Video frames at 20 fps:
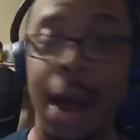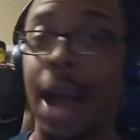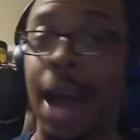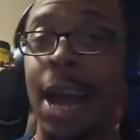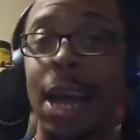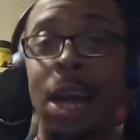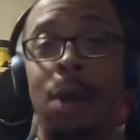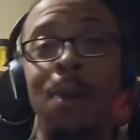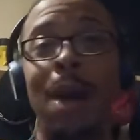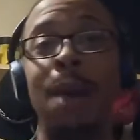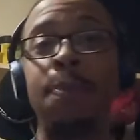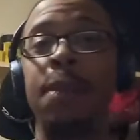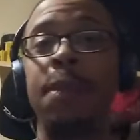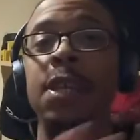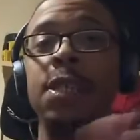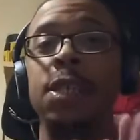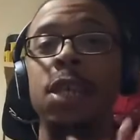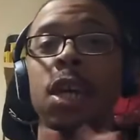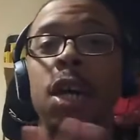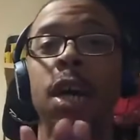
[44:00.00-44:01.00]
I gotta wrap
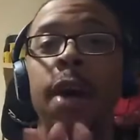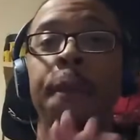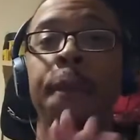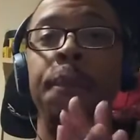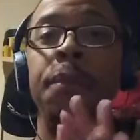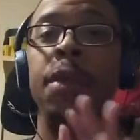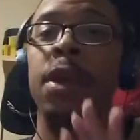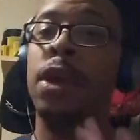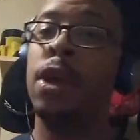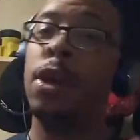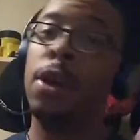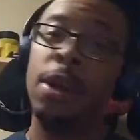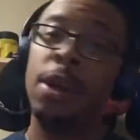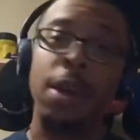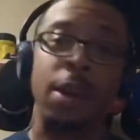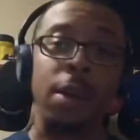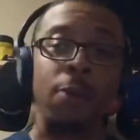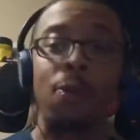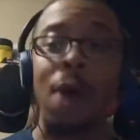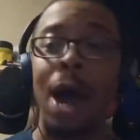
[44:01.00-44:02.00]
this up.
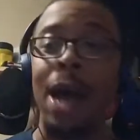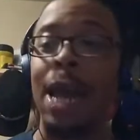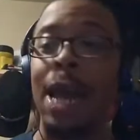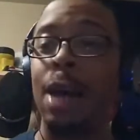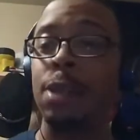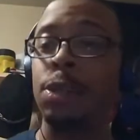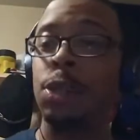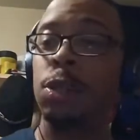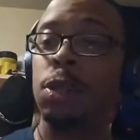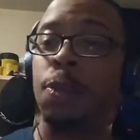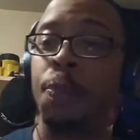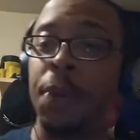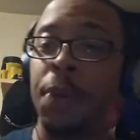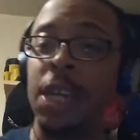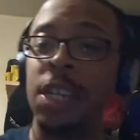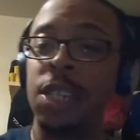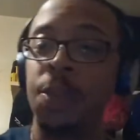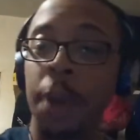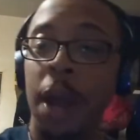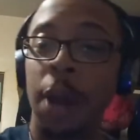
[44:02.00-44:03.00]
Right out to some
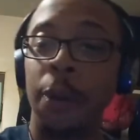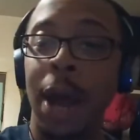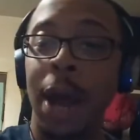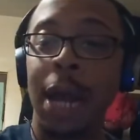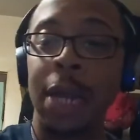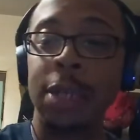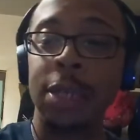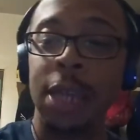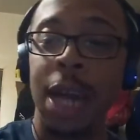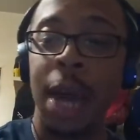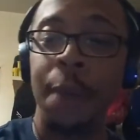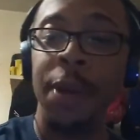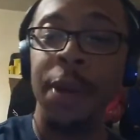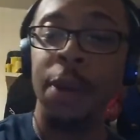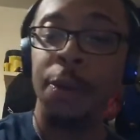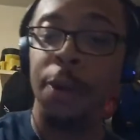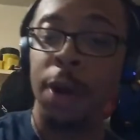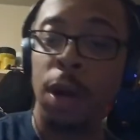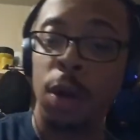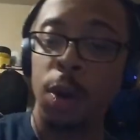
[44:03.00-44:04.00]
beats, man. Right out to that
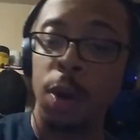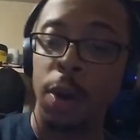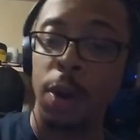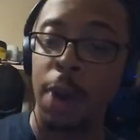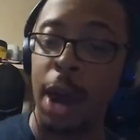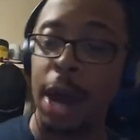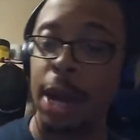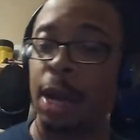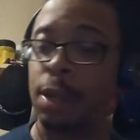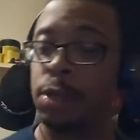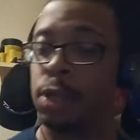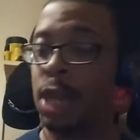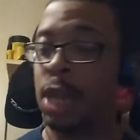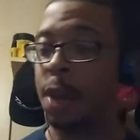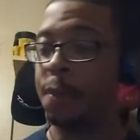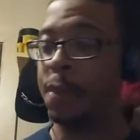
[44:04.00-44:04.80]
beat real quick. Right out to that